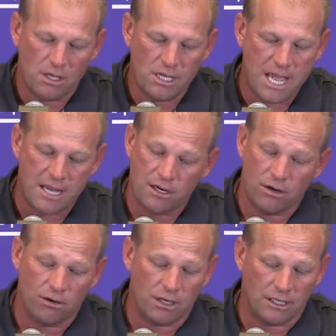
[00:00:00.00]
Yeah, you
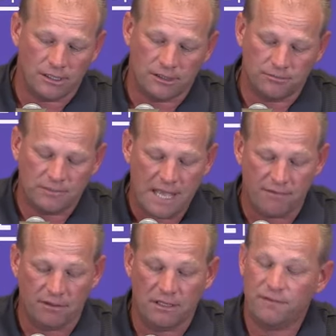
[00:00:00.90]
know,
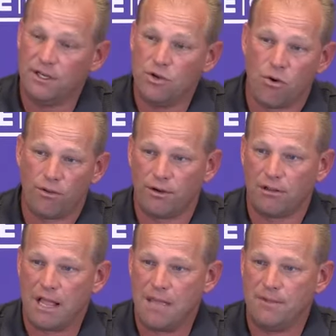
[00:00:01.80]
having lived in northern
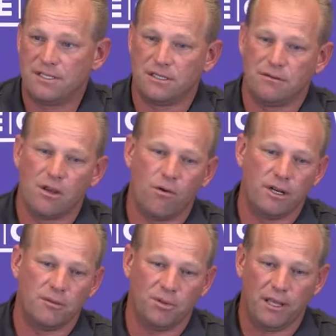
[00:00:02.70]
climates and
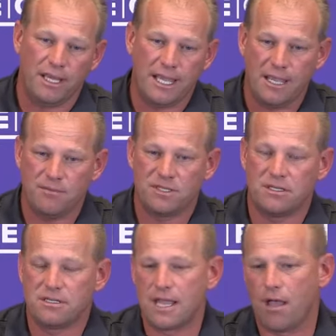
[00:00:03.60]
going to play games
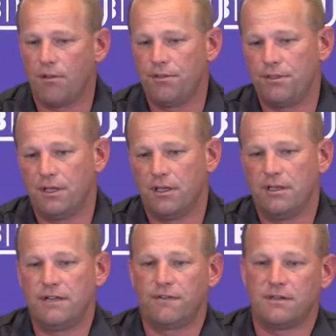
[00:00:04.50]
in the South
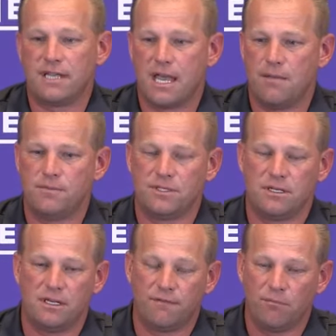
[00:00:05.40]
at different times
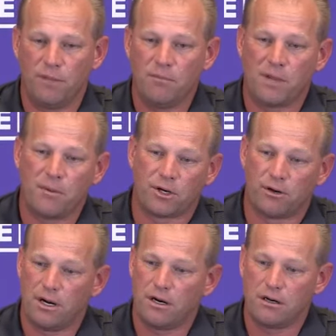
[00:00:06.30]
in my
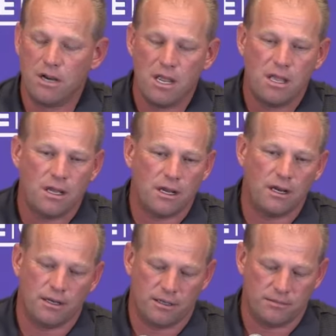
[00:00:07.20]
career, you
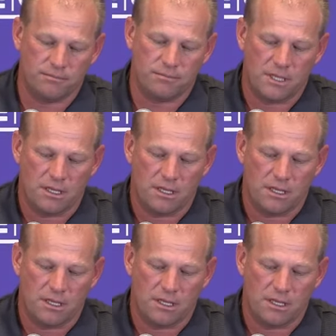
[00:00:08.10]
know,